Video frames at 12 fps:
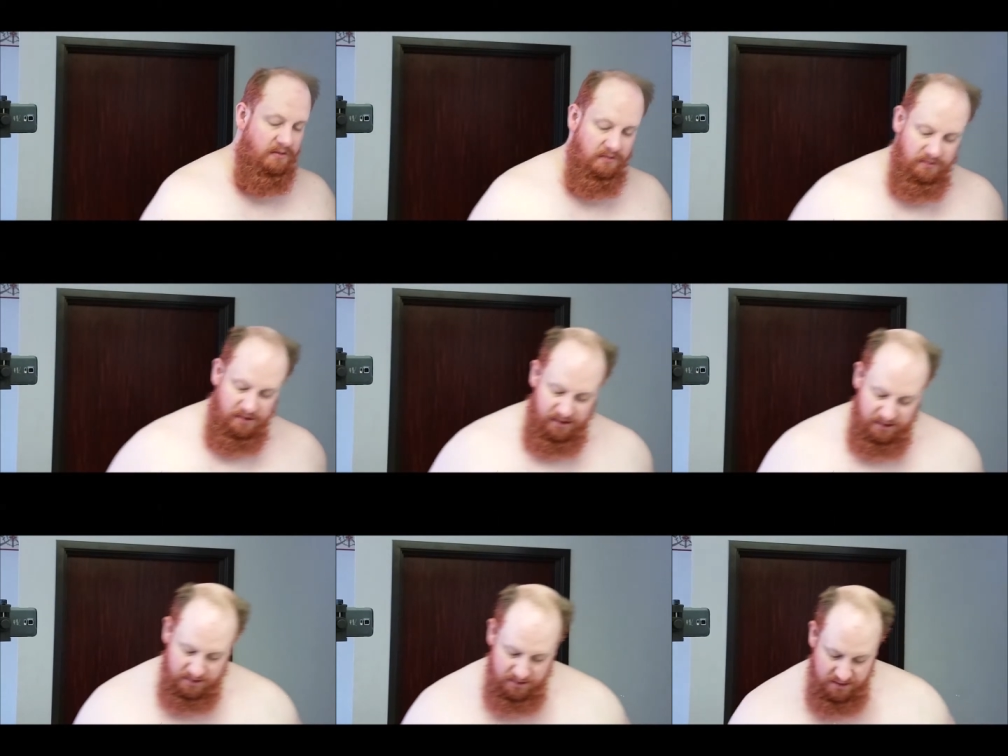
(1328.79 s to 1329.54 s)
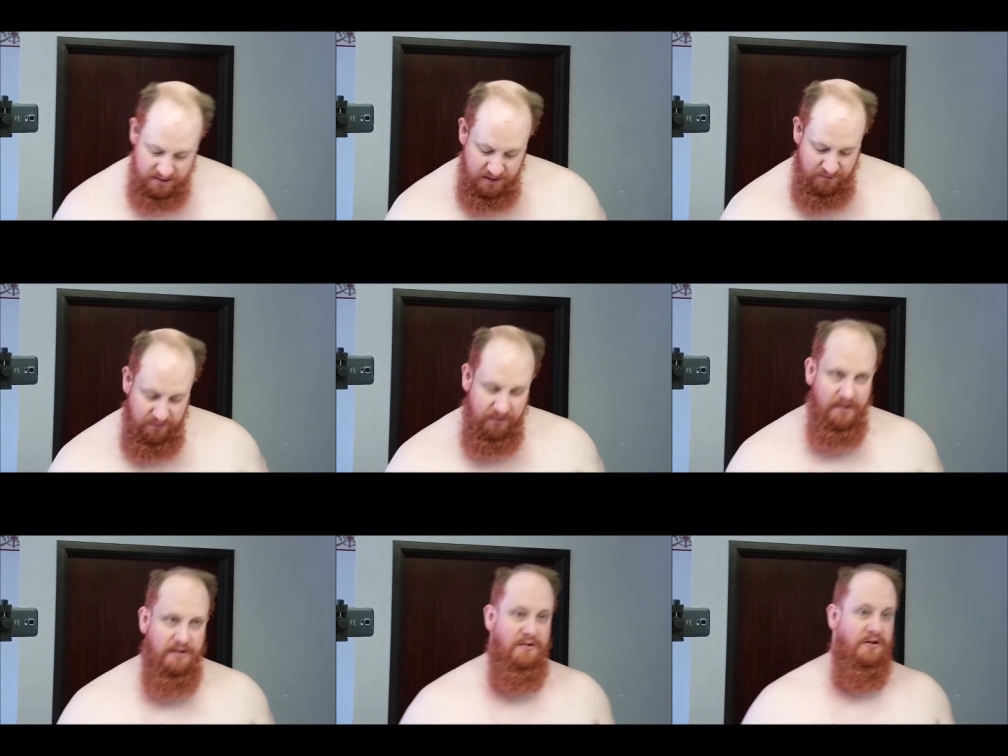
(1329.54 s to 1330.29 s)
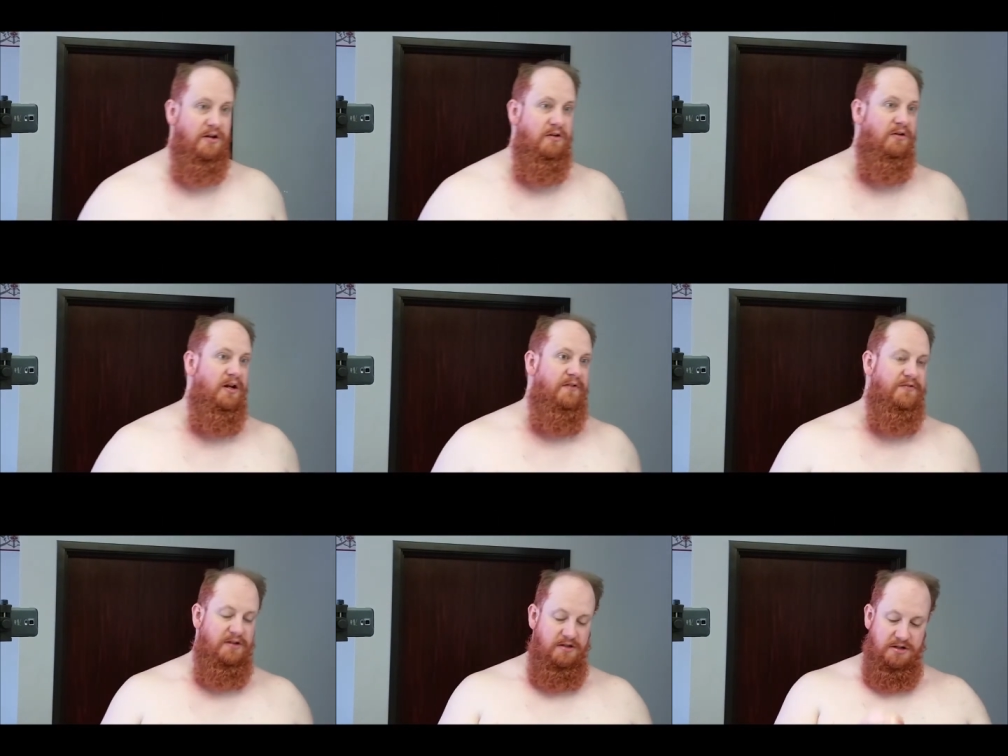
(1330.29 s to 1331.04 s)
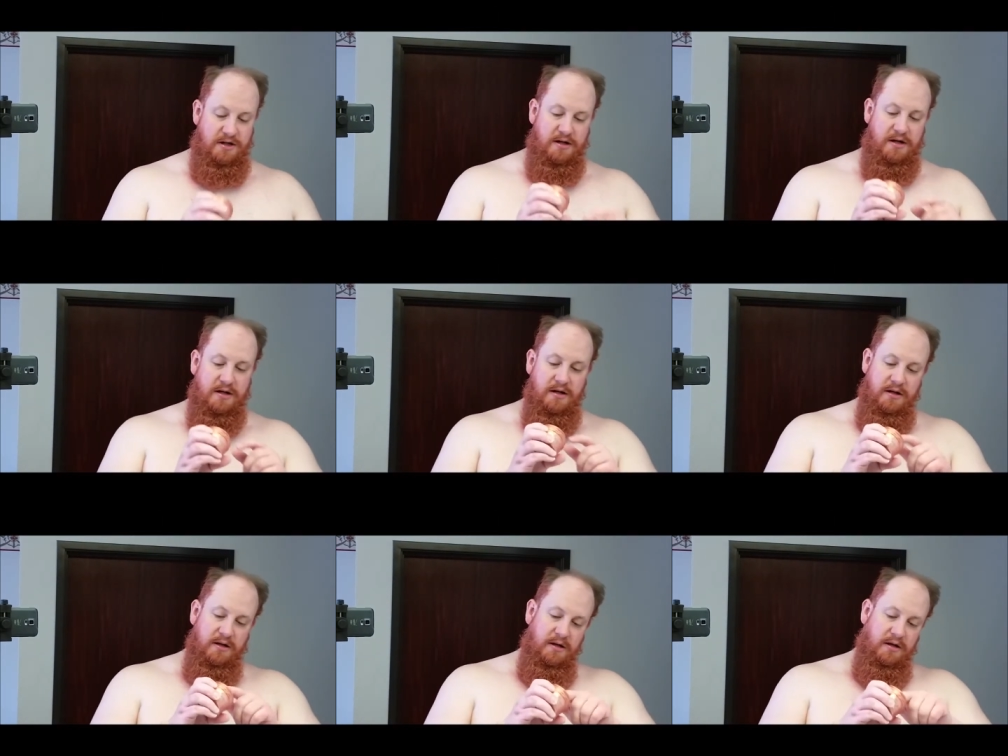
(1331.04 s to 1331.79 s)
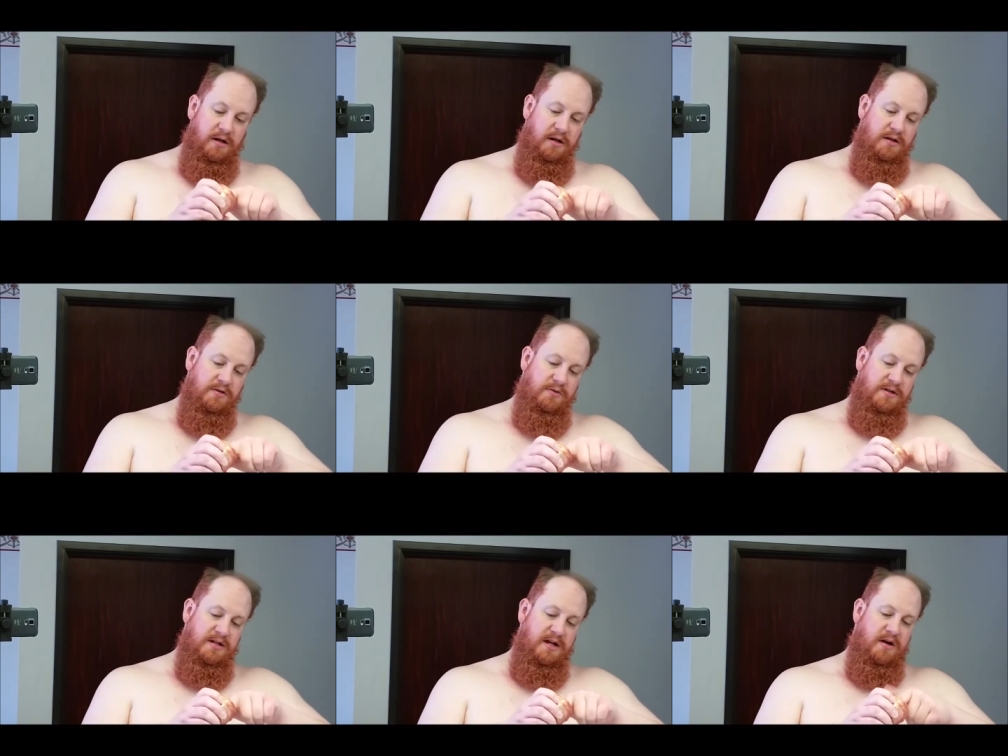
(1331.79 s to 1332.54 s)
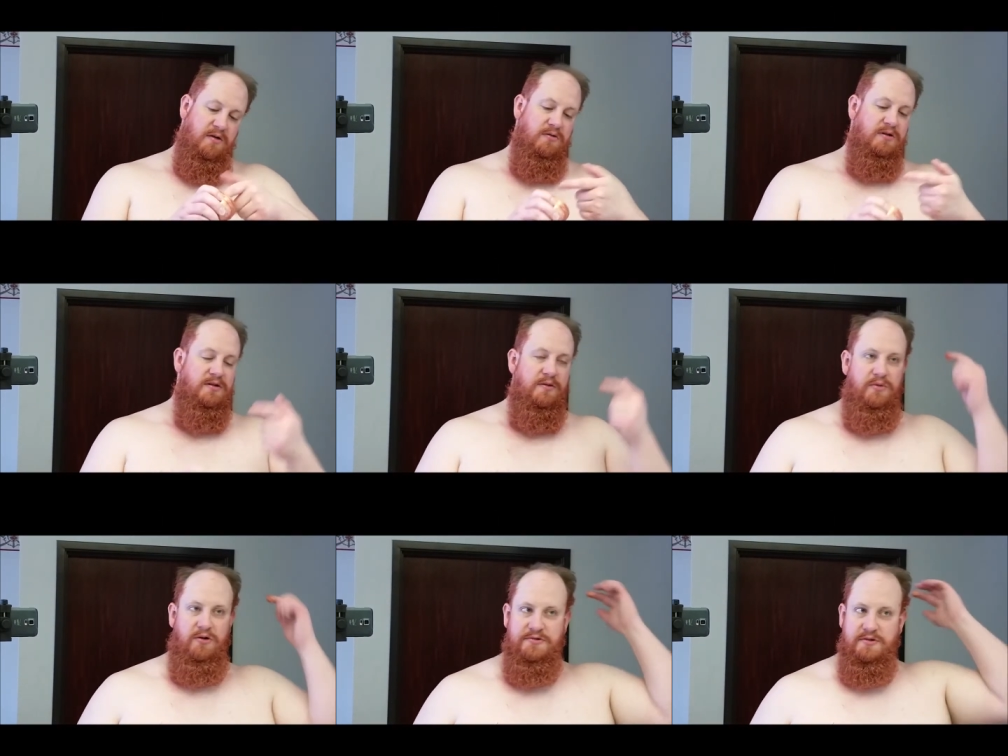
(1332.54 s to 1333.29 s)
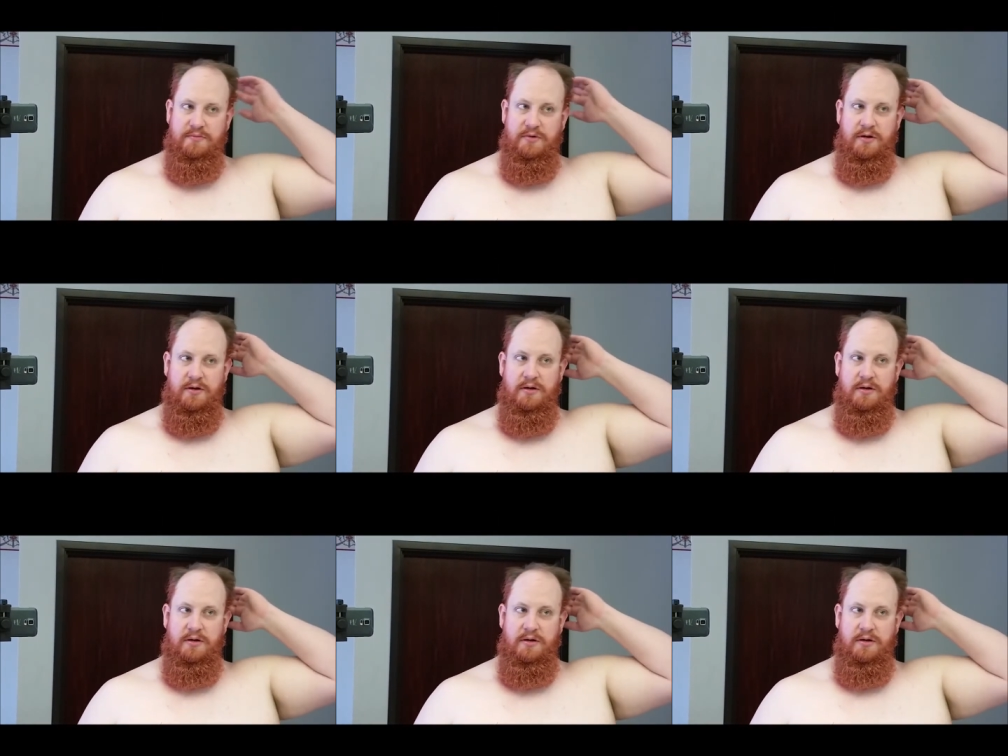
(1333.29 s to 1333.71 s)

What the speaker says: Alright, let's see if we've got another coat left in the jar. So we're down to the bottom.